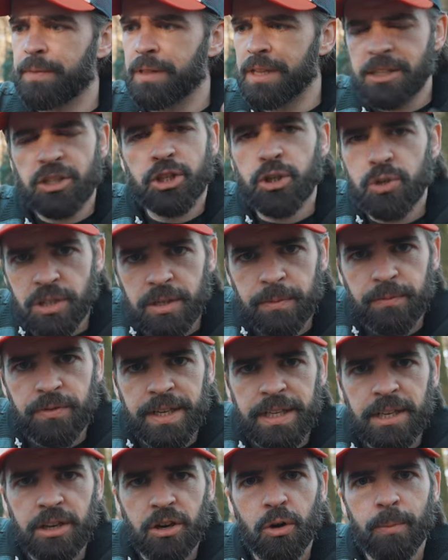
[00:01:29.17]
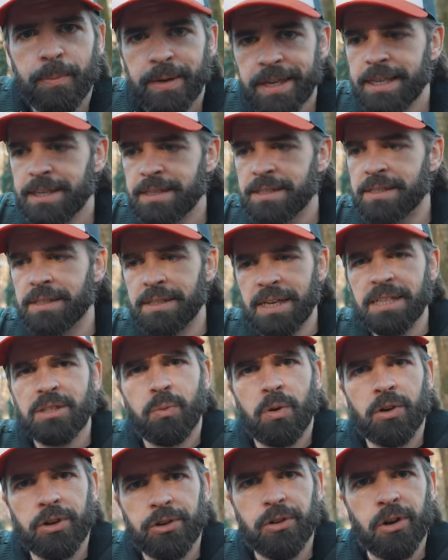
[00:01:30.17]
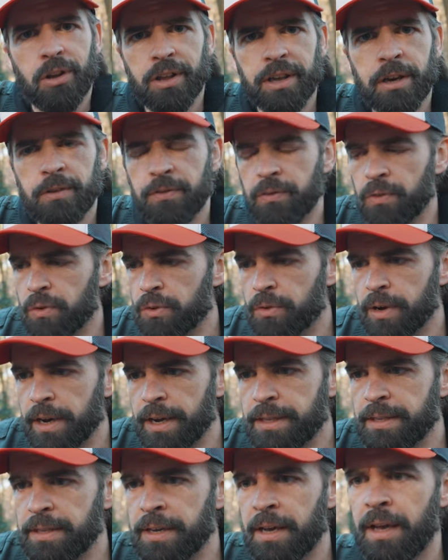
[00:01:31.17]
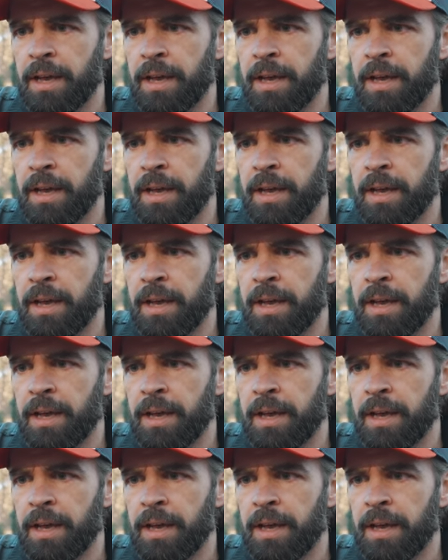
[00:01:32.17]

let's shoot some video because that's what you're all here for, right?